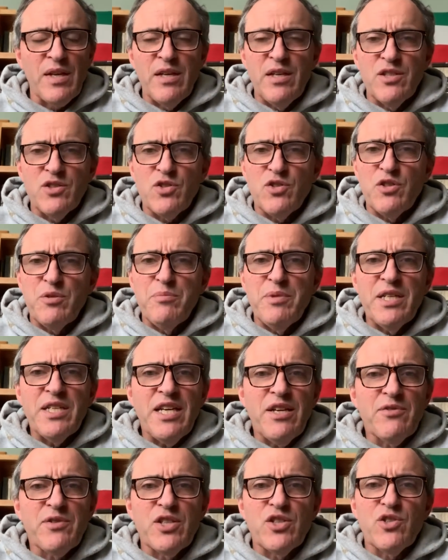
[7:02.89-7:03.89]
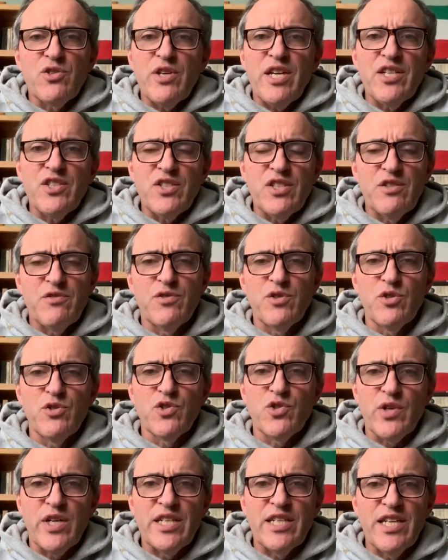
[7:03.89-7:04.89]
So the men have contrasting
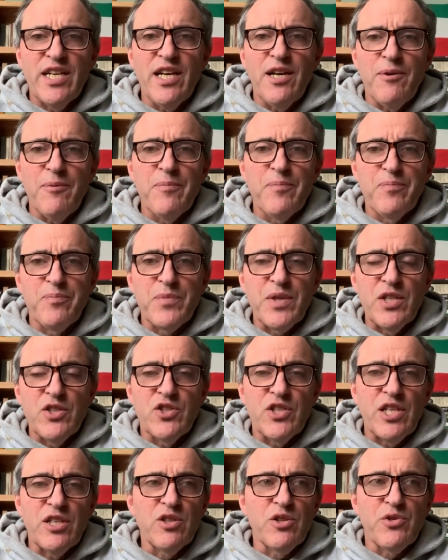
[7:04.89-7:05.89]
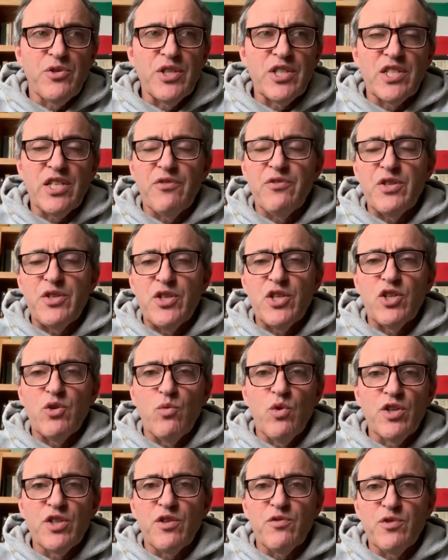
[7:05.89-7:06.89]
views right now. Chandler thinks everything
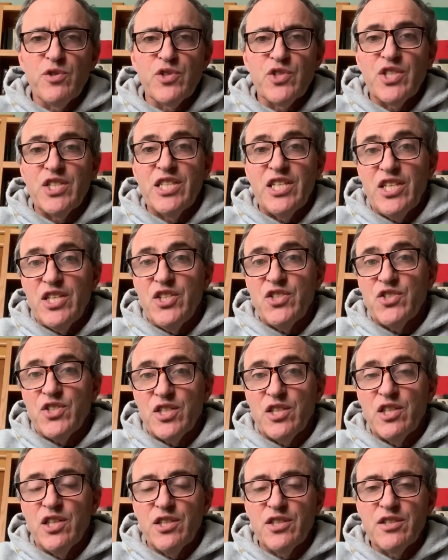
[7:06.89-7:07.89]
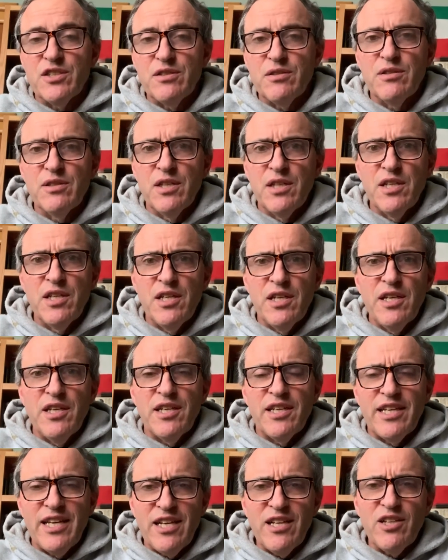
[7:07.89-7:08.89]
wonderful is in the East in London.
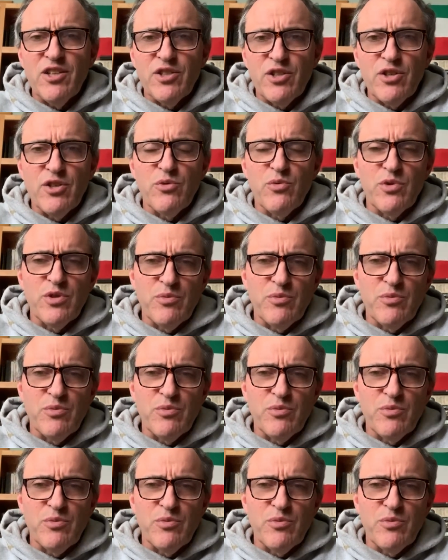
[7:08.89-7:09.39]
Gallagher